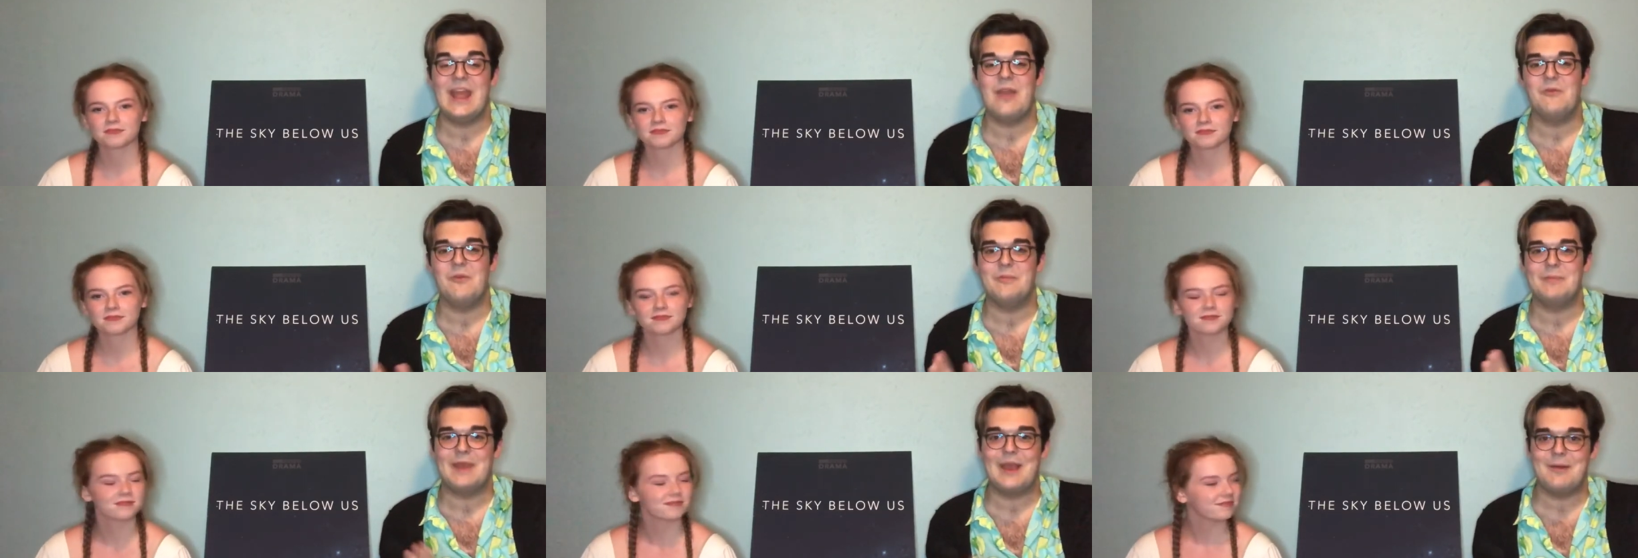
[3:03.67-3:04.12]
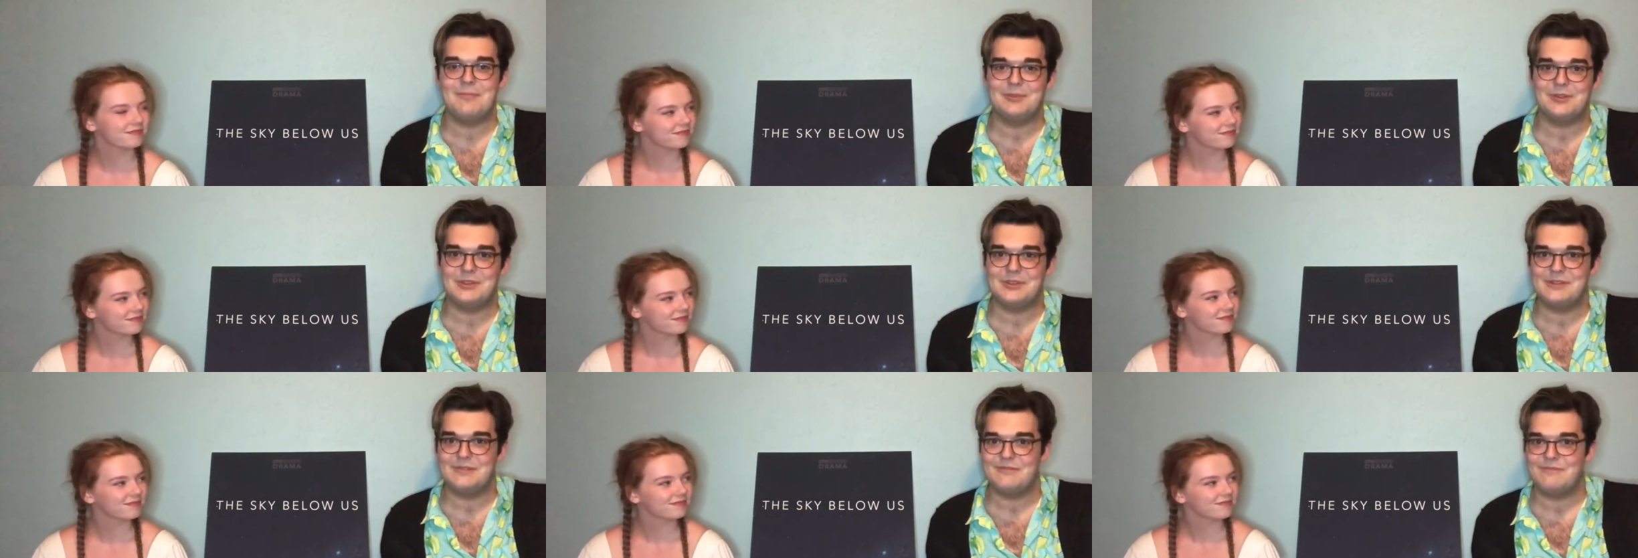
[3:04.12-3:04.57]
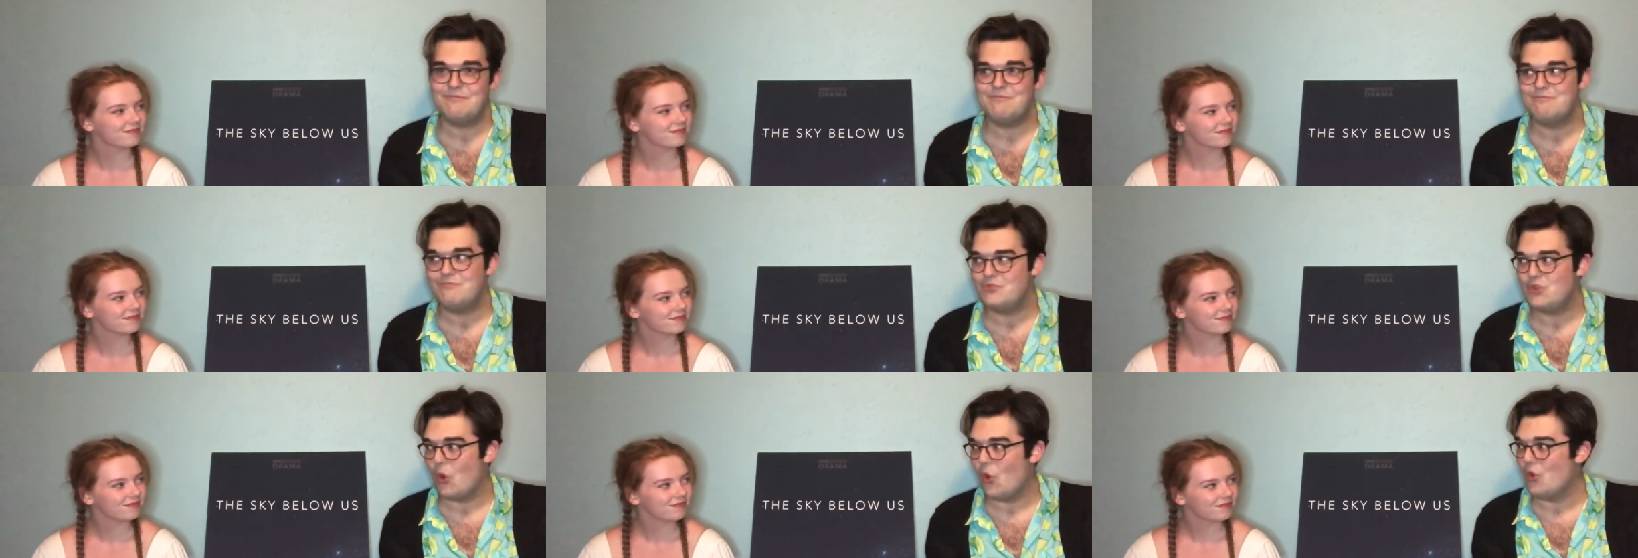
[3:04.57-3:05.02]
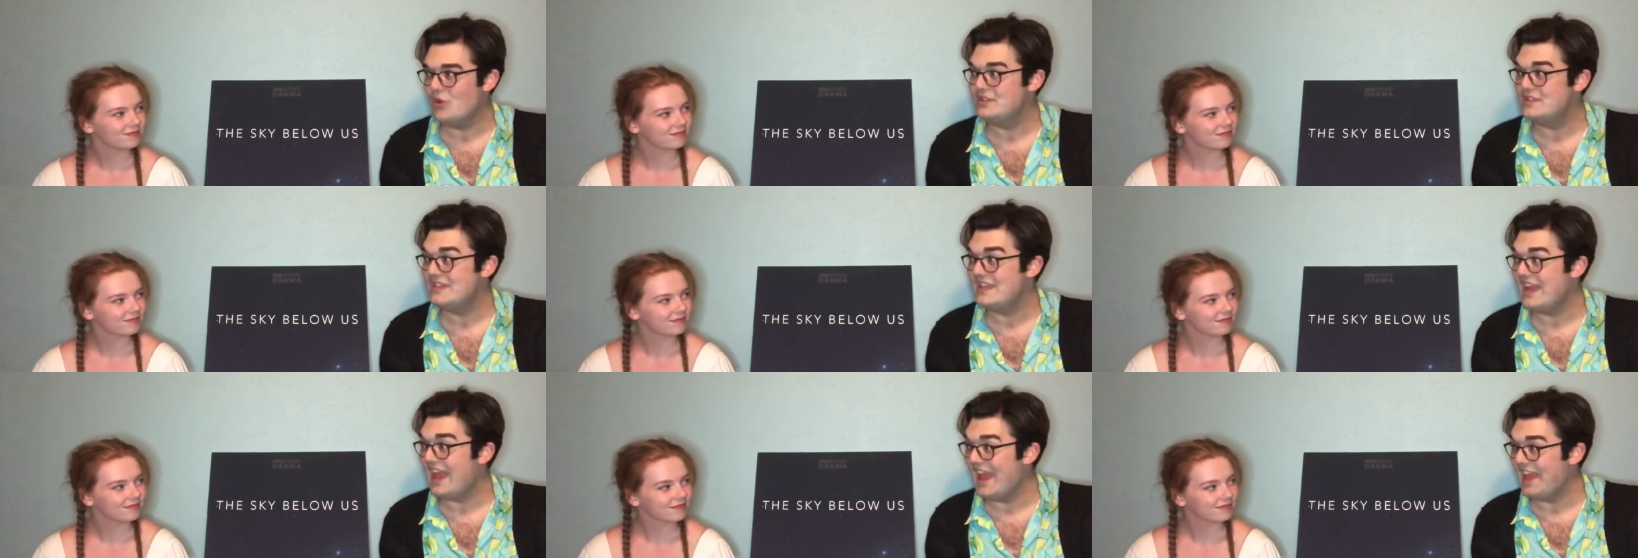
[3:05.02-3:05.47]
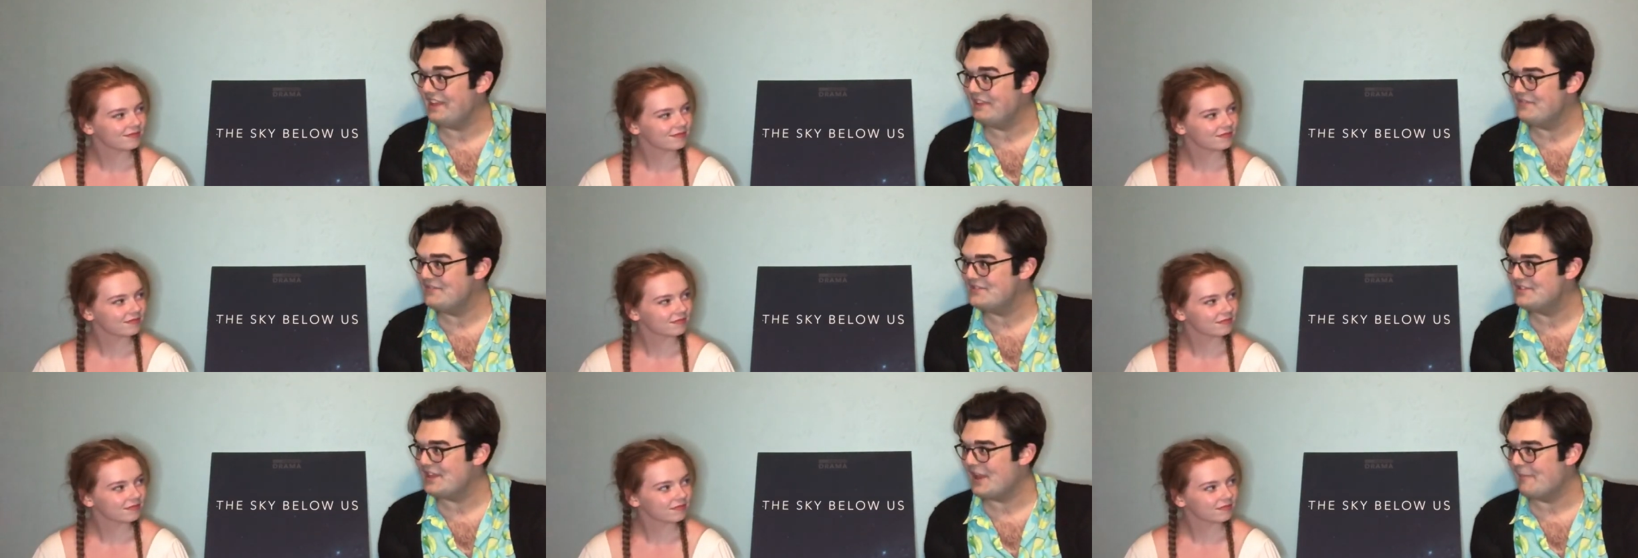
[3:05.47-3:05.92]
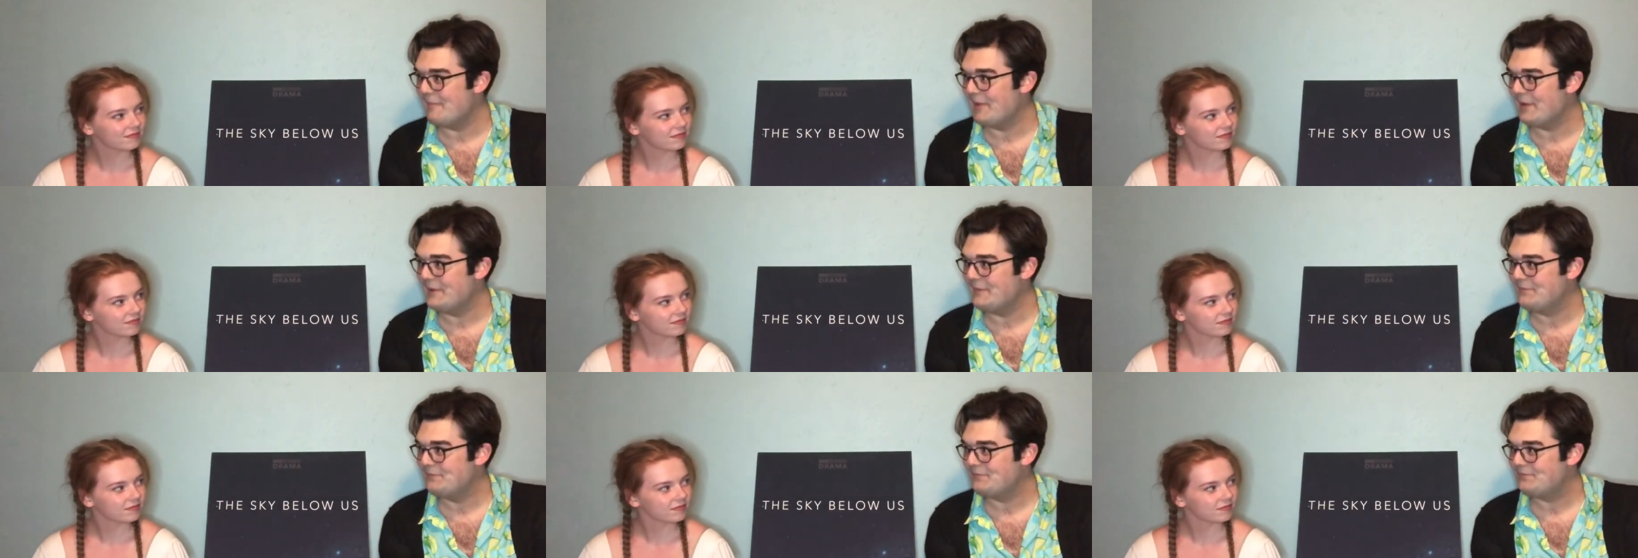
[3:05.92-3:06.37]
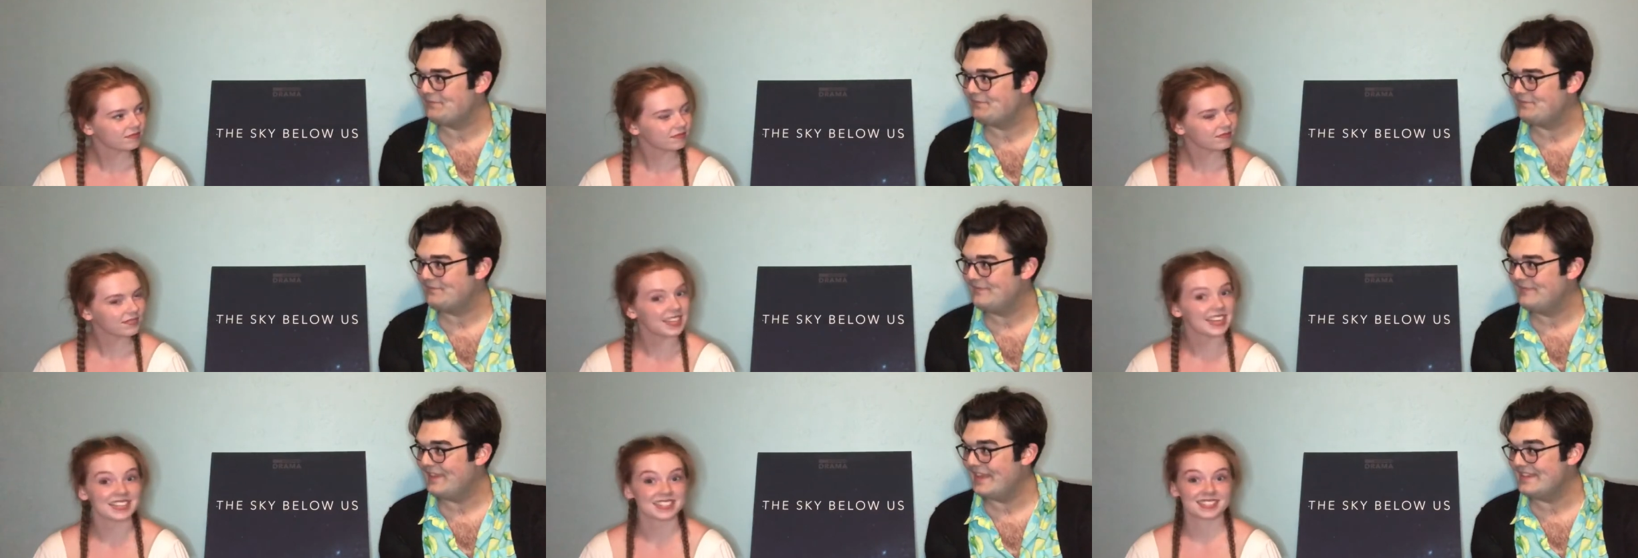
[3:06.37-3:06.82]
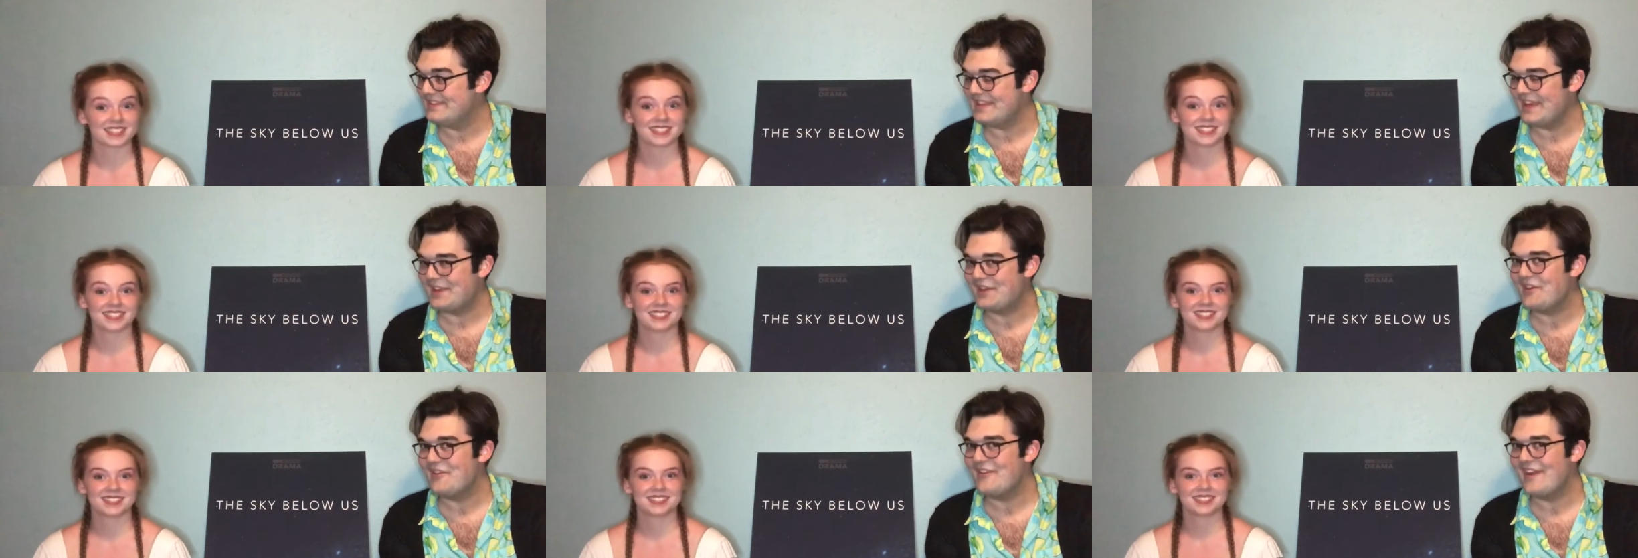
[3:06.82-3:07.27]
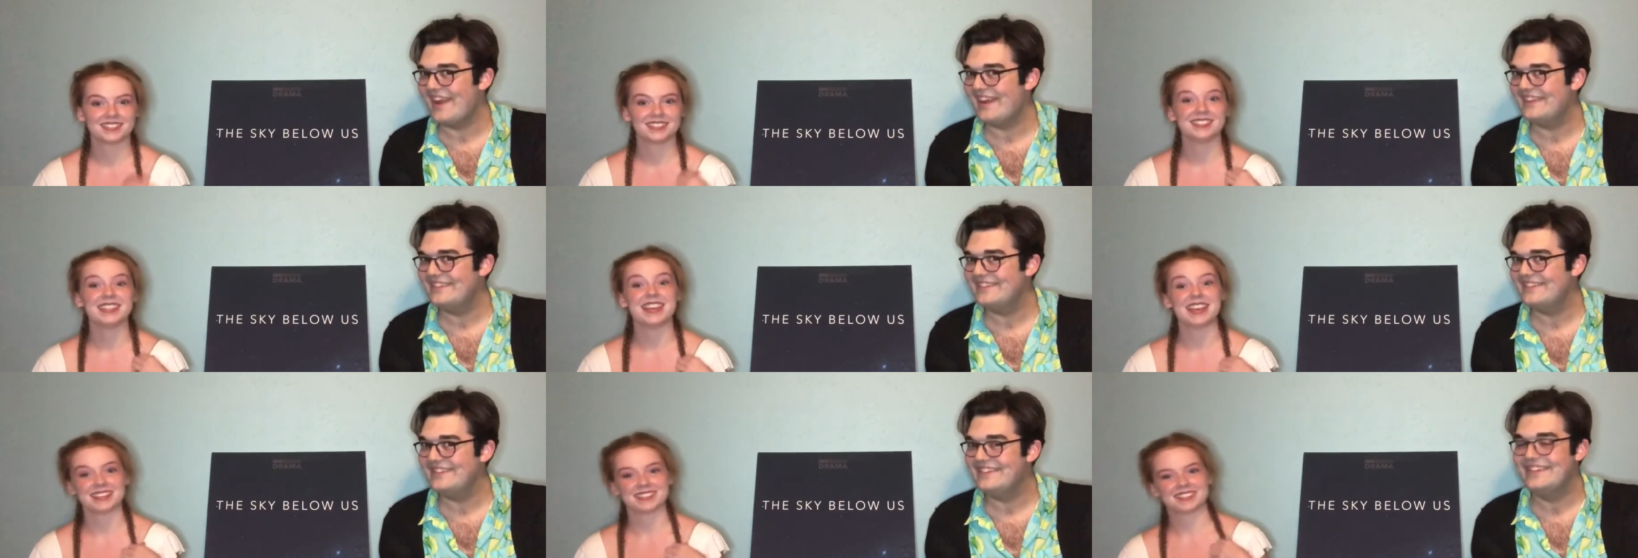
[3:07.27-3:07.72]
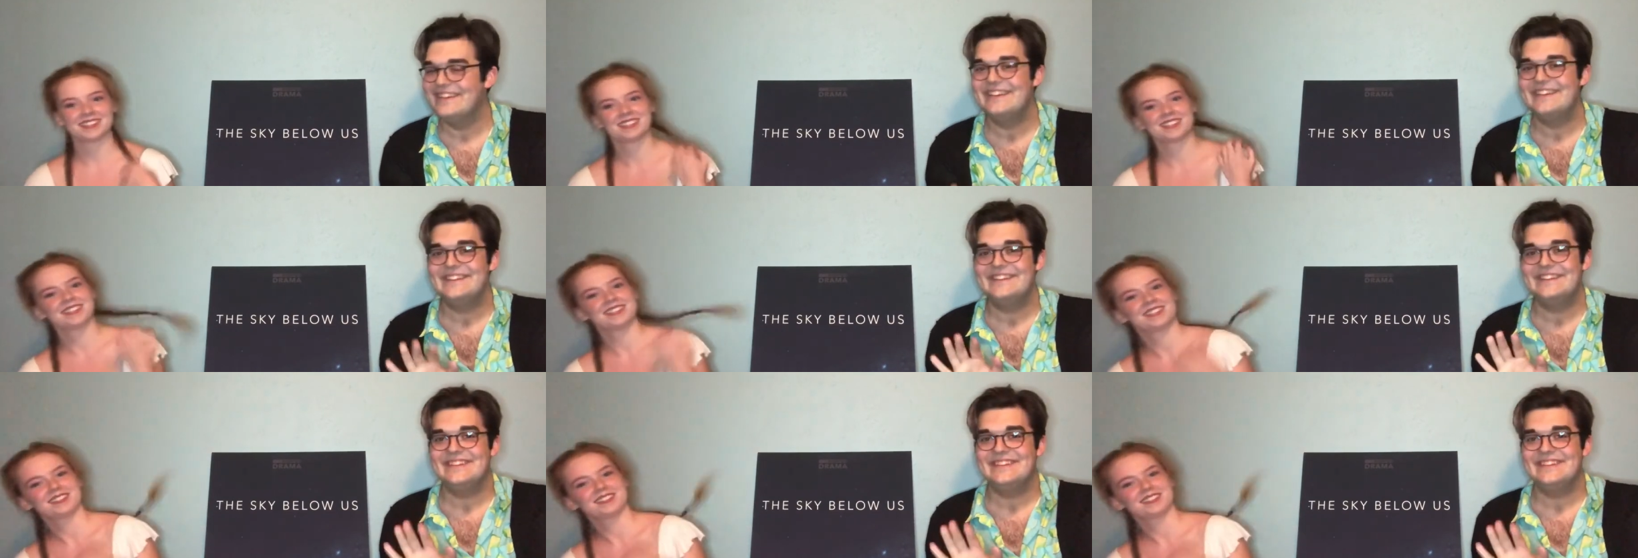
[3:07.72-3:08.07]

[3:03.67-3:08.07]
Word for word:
Speaker 1: It will be uploaded towards the end of summer. Yes. Is that correct? Yes.